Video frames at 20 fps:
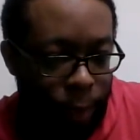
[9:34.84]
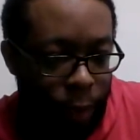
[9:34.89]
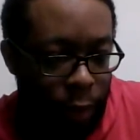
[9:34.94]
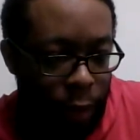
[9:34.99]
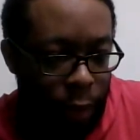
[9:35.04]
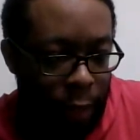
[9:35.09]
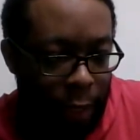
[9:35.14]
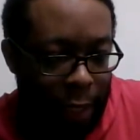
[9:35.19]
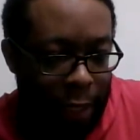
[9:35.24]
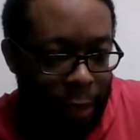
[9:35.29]

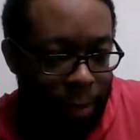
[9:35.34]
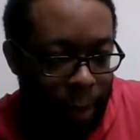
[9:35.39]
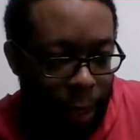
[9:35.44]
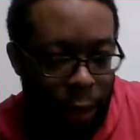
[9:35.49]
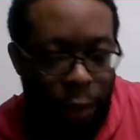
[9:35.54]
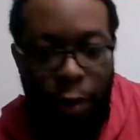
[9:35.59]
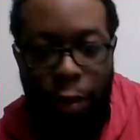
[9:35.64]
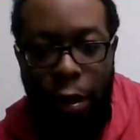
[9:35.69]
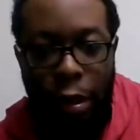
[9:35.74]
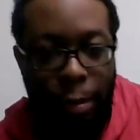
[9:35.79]
that's my
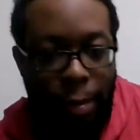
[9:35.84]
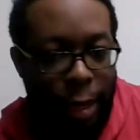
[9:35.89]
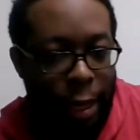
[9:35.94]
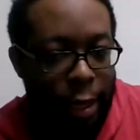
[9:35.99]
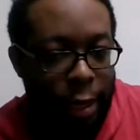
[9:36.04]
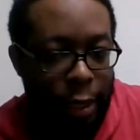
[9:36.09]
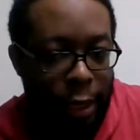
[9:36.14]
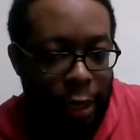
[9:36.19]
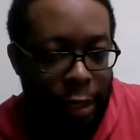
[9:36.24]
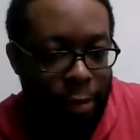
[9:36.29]

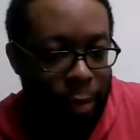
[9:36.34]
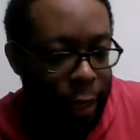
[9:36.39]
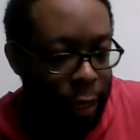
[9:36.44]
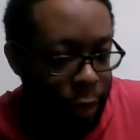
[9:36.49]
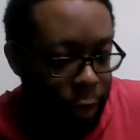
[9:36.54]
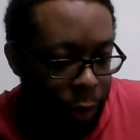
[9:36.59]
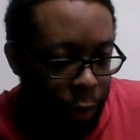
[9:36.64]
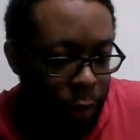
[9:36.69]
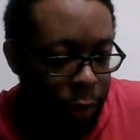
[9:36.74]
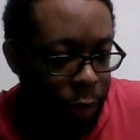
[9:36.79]
quarterback. That's my
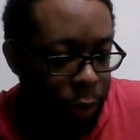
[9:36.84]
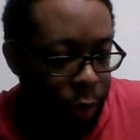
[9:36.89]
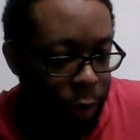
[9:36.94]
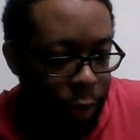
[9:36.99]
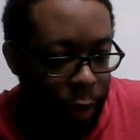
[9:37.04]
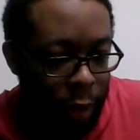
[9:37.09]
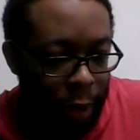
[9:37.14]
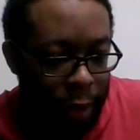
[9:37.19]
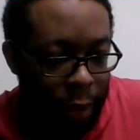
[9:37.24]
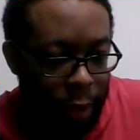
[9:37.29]
dude.
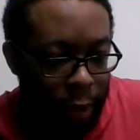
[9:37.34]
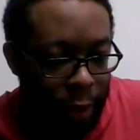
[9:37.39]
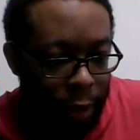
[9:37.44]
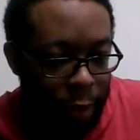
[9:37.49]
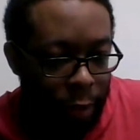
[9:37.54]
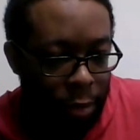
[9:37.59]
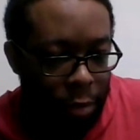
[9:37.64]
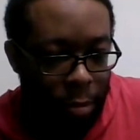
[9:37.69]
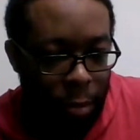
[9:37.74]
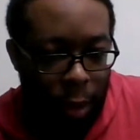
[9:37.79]

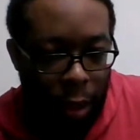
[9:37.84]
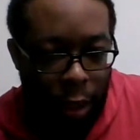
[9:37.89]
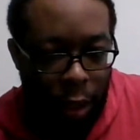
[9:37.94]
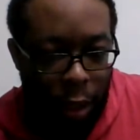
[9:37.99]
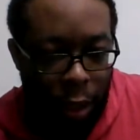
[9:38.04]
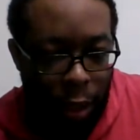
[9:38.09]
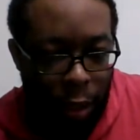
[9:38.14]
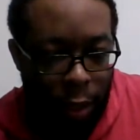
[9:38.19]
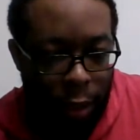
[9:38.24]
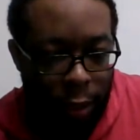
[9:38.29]

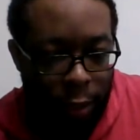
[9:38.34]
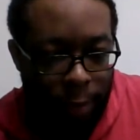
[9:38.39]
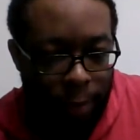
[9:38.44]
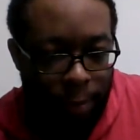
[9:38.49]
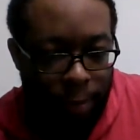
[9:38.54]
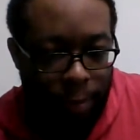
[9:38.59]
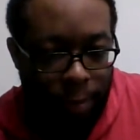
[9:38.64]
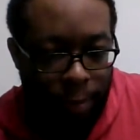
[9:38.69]
And